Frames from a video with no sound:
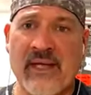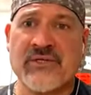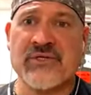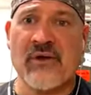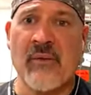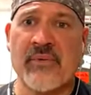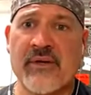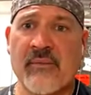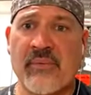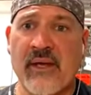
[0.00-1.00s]
sure I'm putting
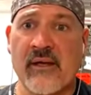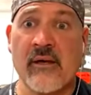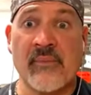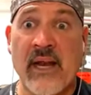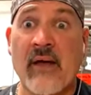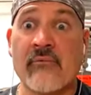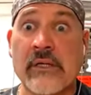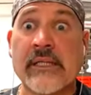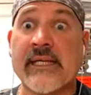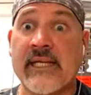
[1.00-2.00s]
a pickup. And I
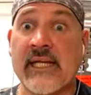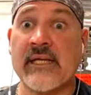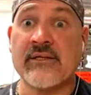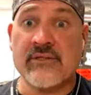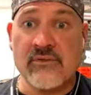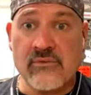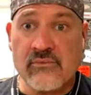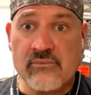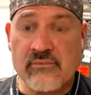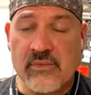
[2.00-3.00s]
really need to
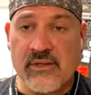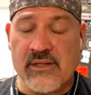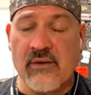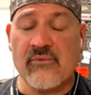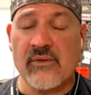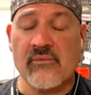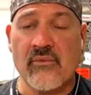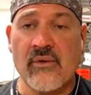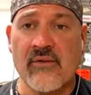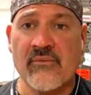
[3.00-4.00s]
because I really
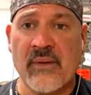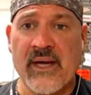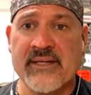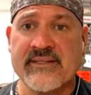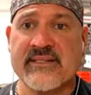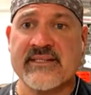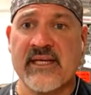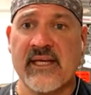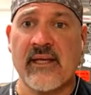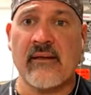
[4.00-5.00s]
want everybody to
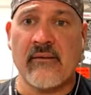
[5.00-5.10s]
see,